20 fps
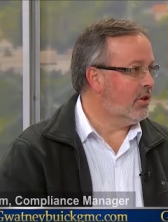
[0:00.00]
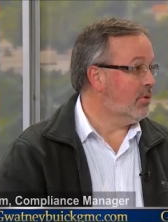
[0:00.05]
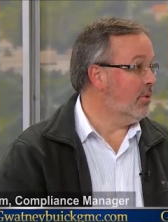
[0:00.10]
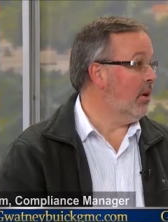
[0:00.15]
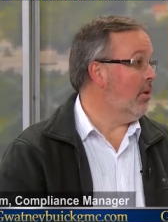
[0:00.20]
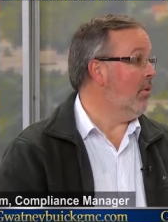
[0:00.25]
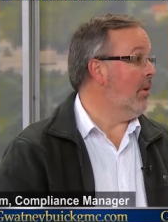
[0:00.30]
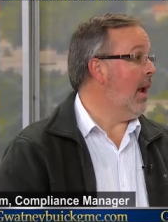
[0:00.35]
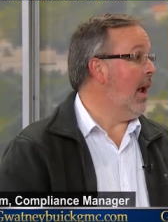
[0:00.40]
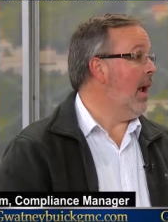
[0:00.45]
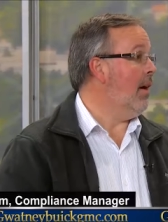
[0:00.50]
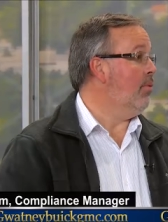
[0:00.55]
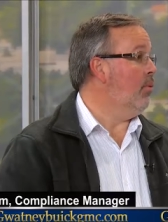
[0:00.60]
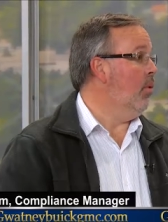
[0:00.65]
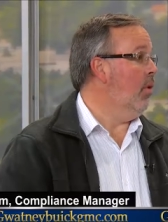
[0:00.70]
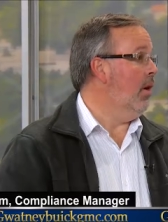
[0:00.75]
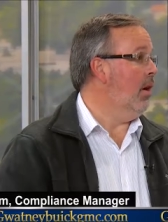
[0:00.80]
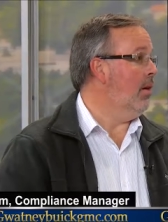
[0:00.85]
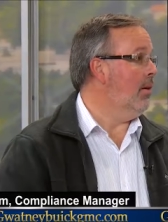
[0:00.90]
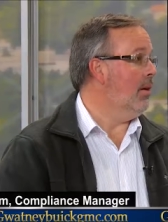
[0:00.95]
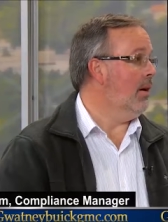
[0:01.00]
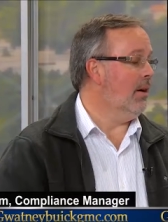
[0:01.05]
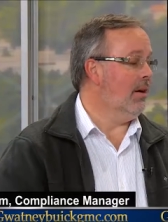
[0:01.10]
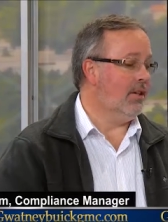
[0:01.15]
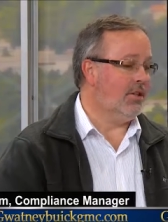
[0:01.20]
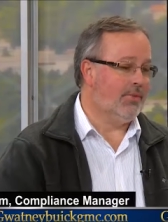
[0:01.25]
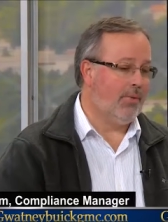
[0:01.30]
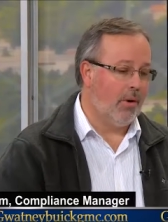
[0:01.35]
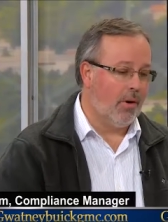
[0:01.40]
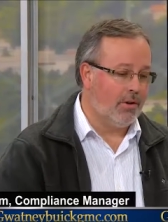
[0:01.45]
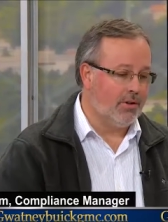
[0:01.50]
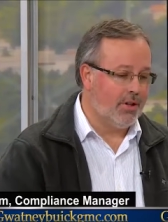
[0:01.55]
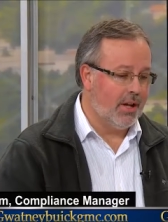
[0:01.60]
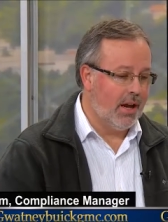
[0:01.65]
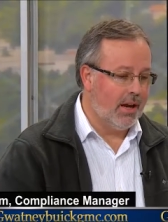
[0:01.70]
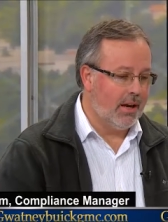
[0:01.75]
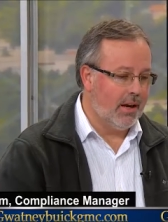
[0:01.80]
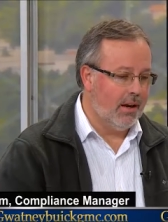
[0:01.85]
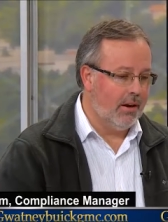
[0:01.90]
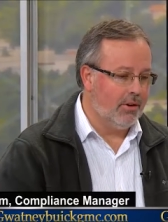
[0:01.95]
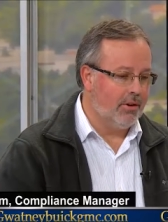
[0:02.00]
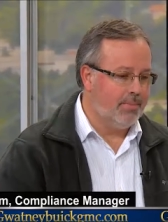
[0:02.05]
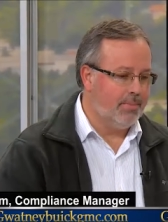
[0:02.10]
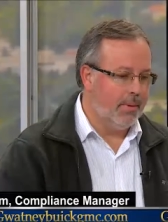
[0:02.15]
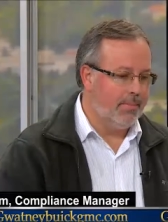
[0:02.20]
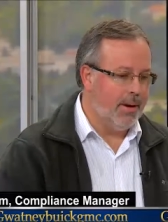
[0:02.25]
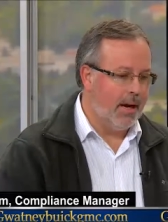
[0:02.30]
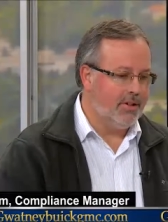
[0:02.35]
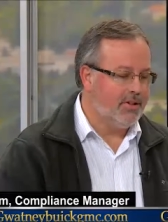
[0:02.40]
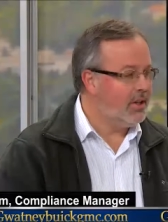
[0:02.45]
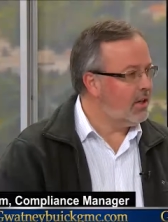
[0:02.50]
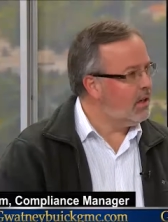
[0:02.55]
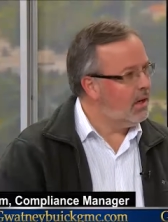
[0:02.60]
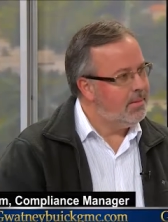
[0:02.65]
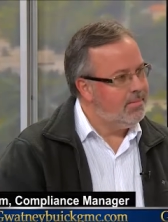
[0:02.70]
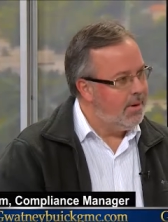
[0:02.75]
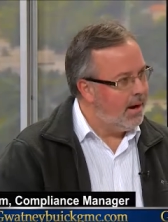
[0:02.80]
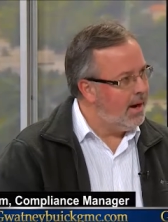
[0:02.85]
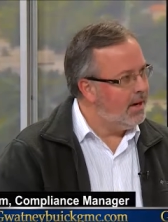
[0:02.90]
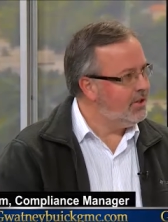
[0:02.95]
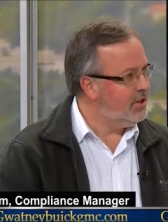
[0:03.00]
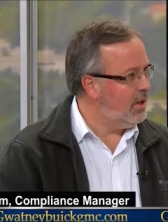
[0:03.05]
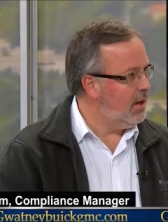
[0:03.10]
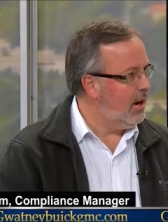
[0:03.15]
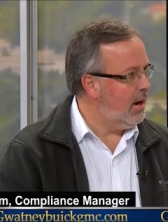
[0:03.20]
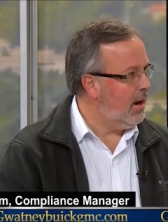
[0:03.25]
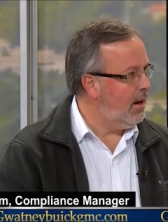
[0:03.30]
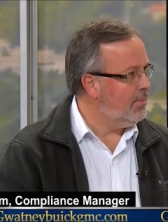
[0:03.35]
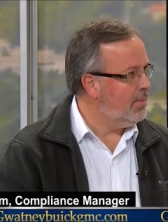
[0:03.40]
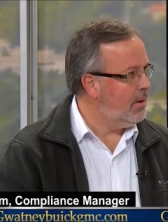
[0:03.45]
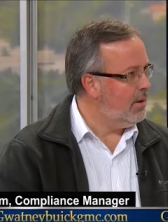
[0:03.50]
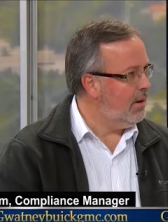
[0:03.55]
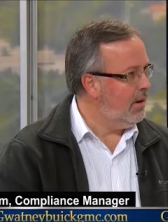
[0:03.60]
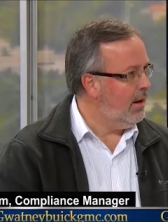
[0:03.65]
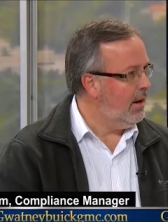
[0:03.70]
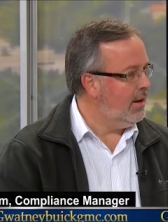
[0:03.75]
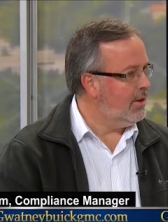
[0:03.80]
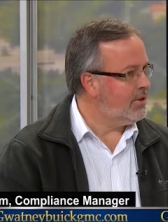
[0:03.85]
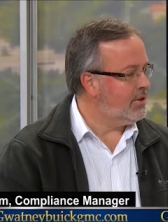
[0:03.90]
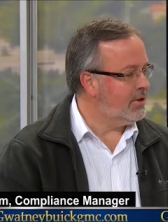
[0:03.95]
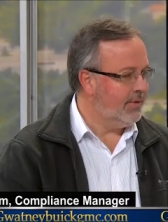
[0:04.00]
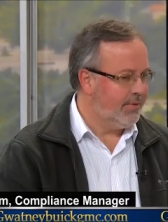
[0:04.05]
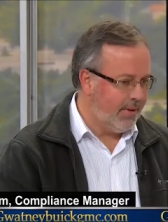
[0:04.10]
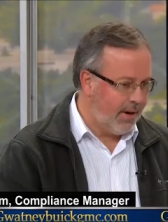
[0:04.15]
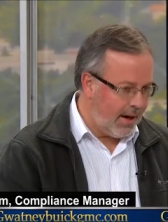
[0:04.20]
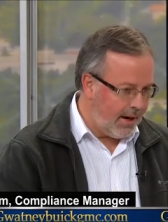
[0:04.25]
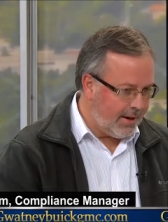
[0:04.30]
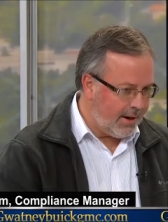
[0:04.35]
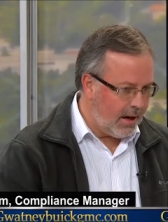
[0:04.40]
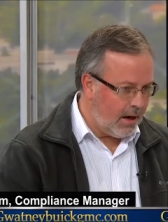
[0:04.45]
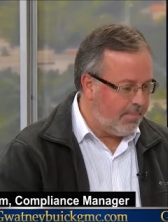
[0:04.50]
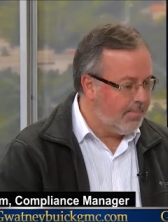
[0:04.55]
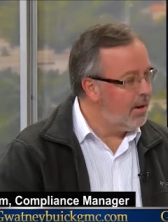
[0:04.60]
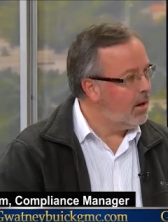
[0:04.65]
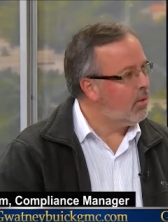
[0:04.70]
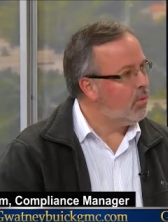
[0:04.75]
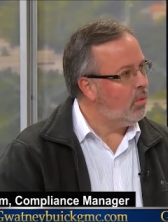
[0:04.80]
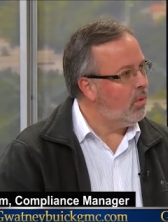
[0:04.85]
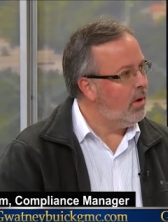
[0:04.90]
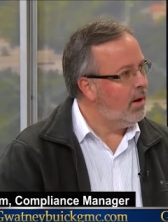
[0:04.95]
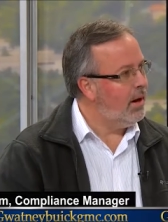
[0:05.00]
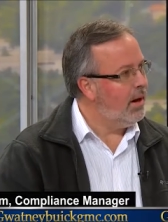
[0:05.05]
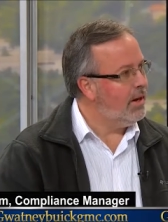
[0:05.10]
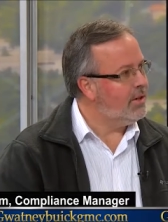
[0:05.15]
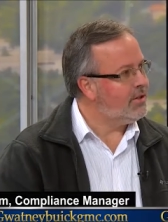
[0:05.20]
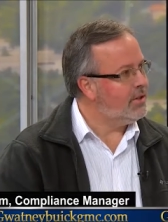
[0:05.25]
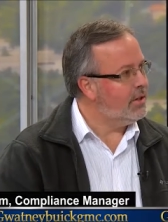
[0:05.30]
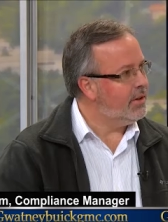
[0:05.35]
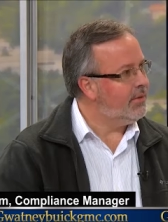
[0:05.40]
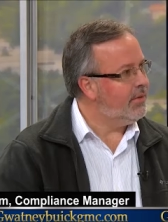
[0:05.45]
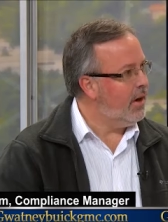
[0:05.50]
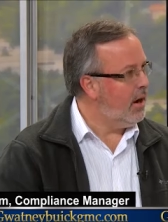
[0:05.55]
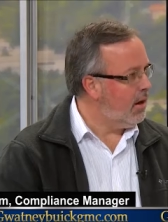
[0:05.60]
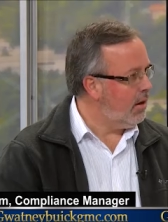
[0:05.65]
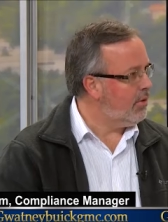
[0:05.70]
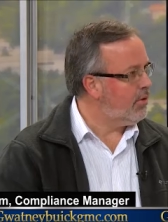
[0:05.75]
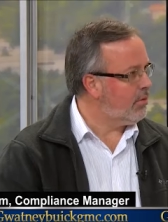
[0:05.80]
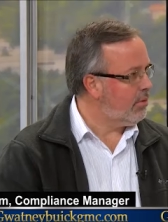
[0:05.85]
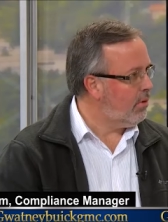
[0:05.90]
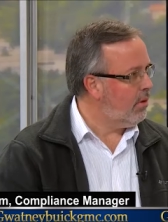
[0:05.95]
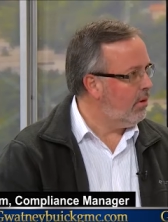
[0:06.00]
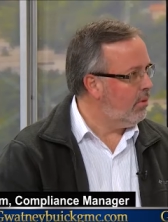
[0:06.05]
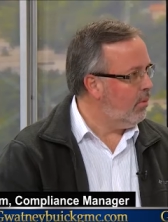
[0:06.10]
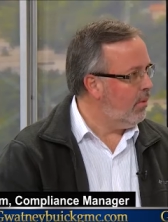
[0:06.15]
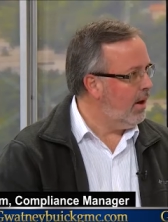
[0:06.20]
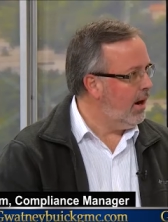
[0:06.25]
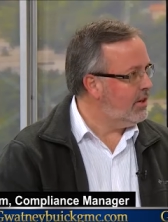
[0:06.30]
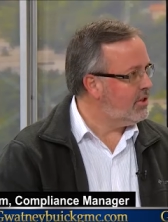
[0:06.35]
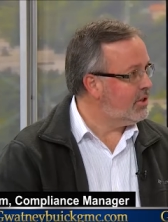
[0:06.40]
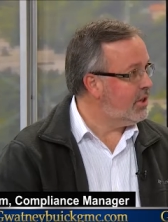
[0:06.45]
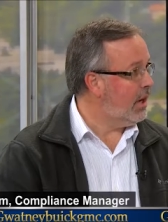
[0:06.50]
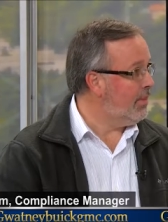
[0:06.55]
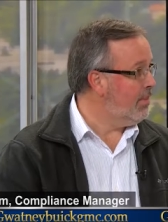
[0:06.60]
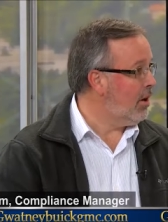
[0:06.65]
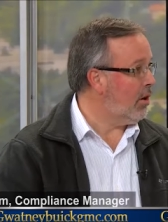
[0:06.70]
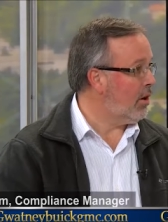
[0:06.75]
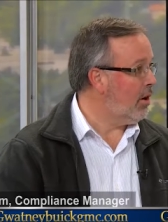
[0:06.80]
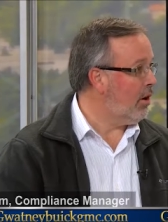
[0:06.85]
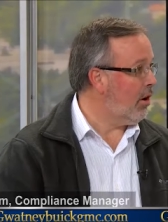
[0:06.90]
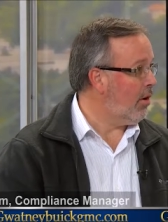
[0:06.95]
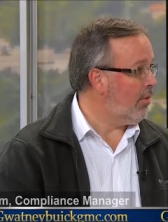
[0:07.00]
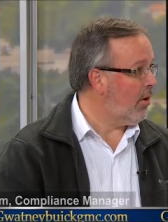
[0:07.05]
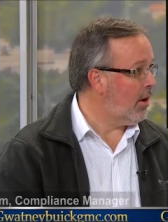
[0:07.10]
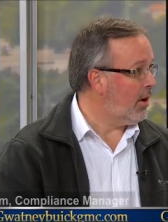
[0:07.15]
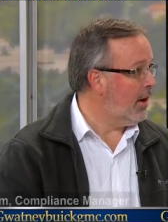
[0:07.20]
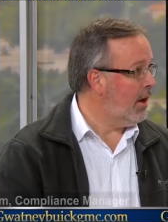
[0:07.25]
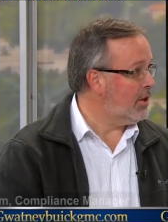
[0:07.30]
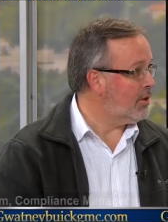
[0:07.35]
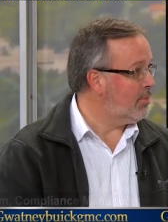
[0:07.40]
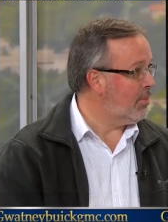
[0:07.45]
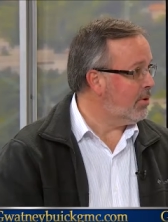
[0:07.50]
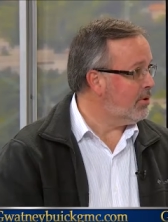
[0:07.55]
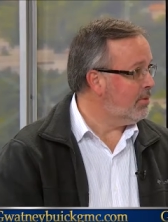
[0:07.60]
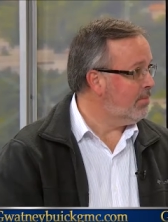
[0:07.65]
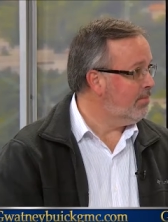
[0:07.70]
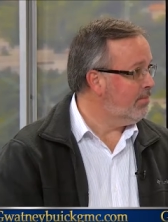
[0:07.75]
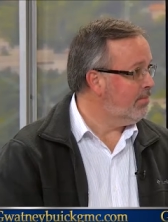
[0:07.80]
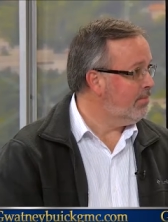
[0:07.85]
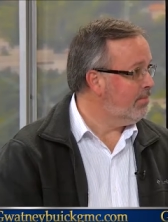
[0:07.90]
because we don't have one uh, as far as that goes. But basically, my job is to find out better ways and to follow through on ways to take better care of our customers.